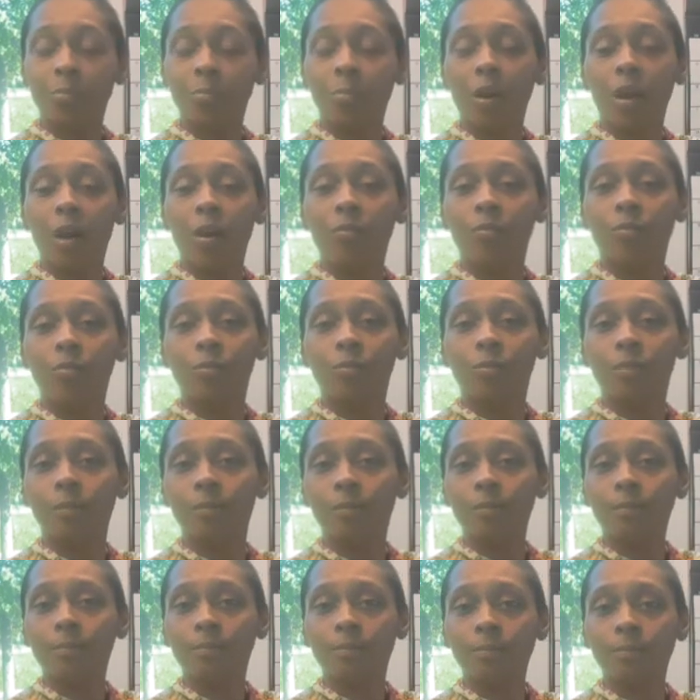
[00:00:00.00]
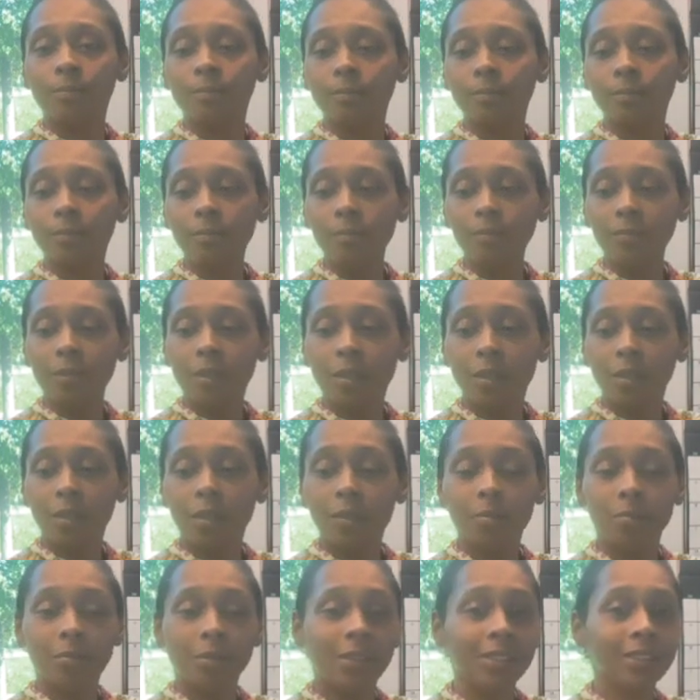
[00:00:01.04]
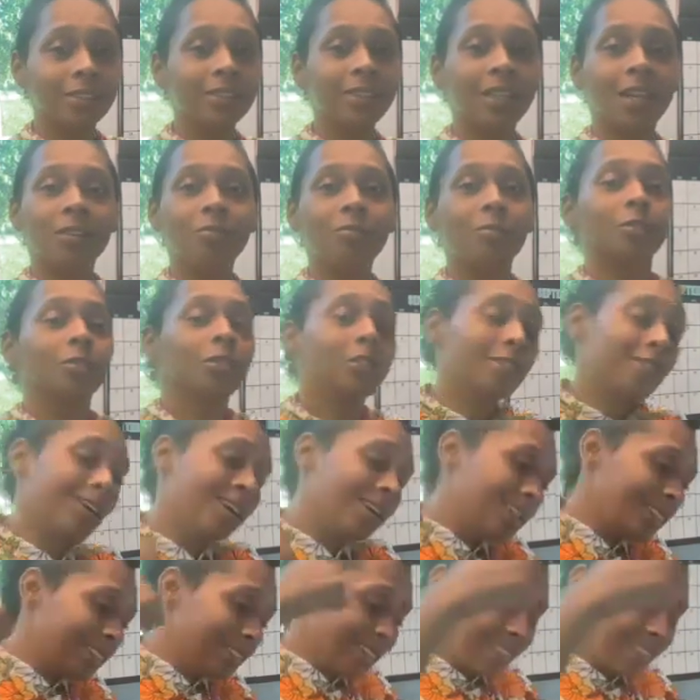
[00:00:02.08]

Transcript: a powerful one. Because life gonna start.